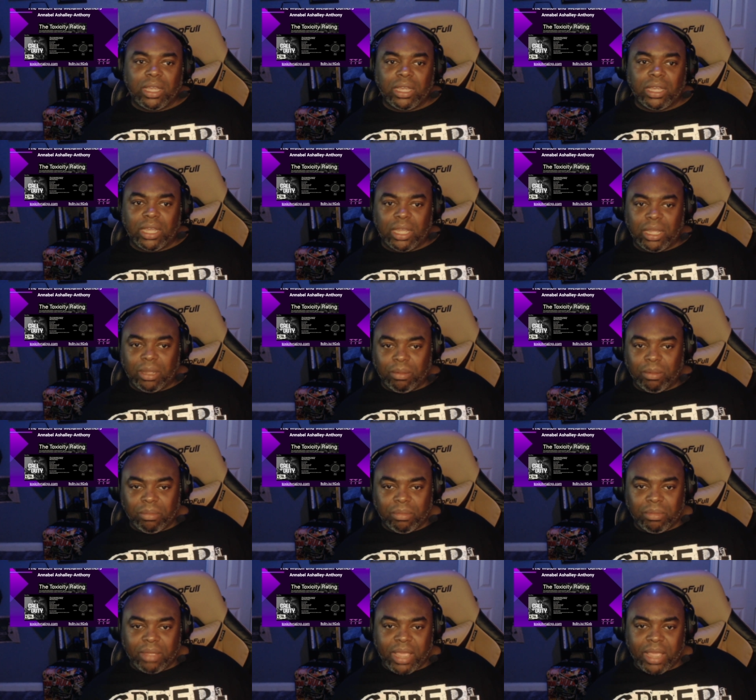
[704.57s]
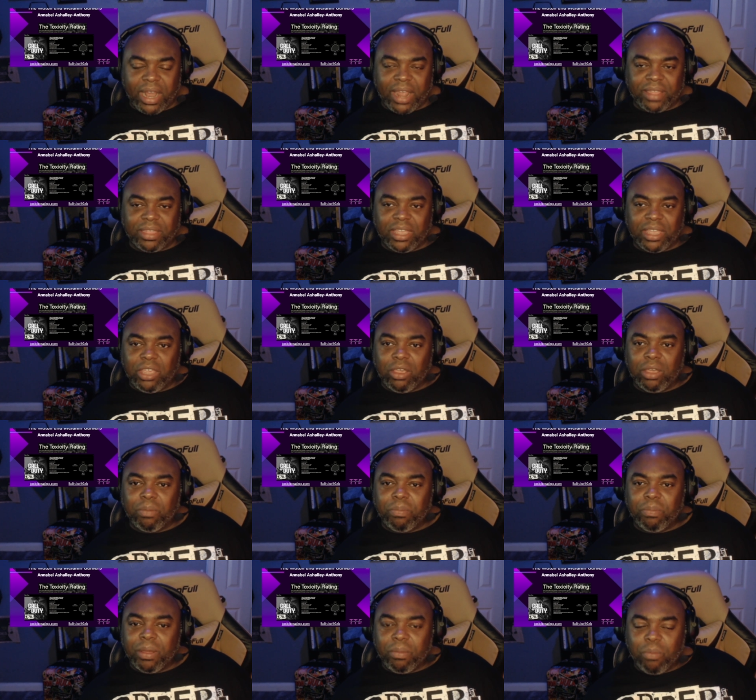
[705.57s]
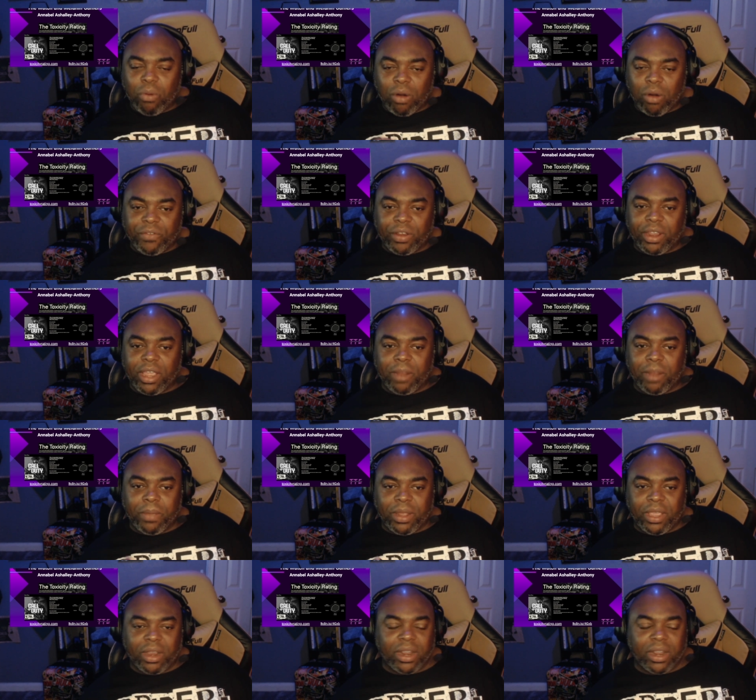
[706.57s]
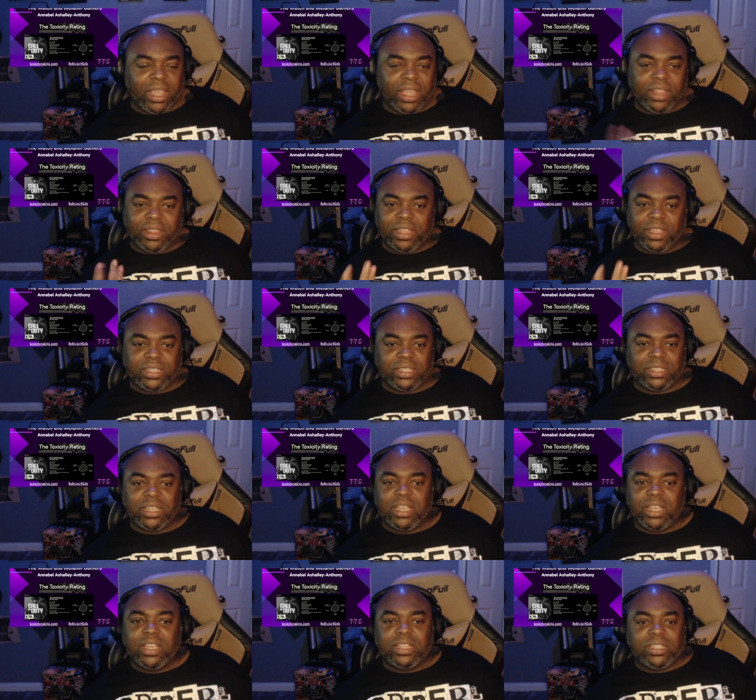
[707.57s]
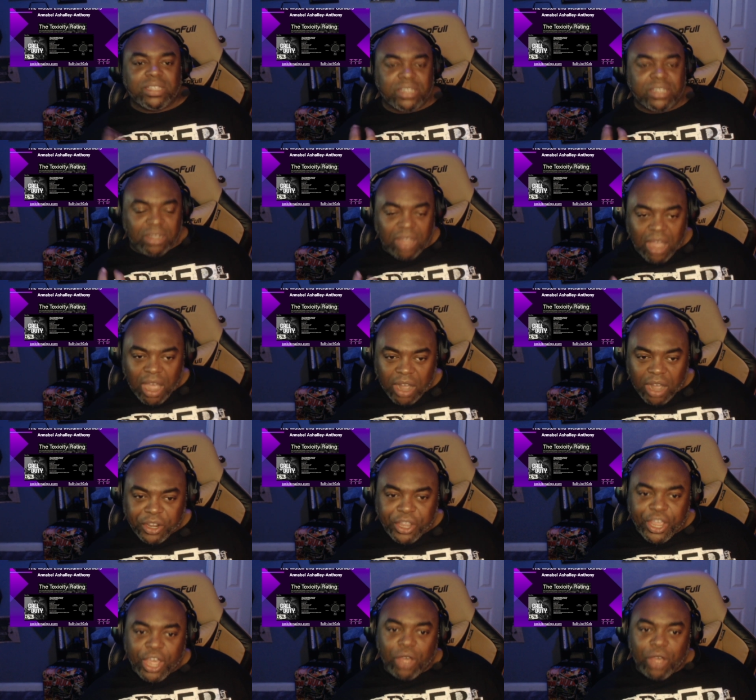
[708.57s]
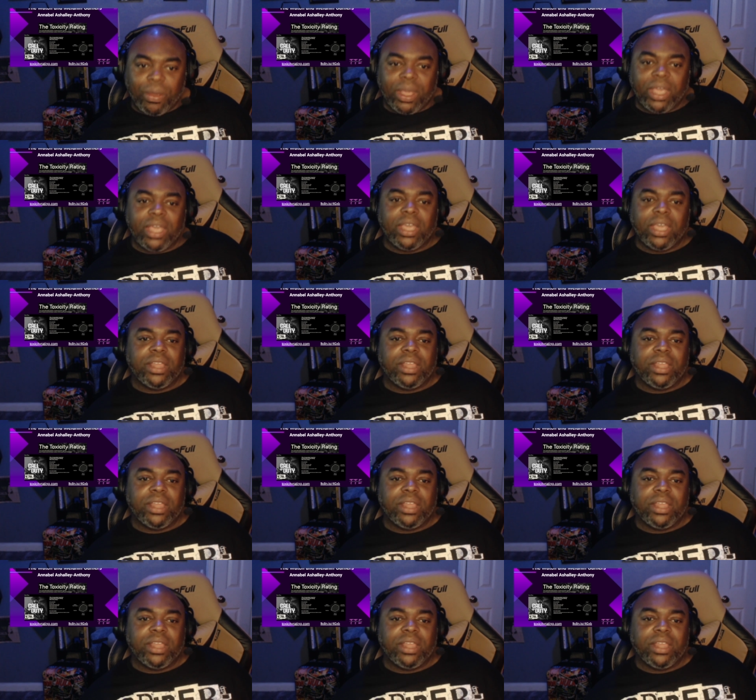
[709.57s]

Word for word: Um, and I think you can put more of your input here. Again, this is still ongoing.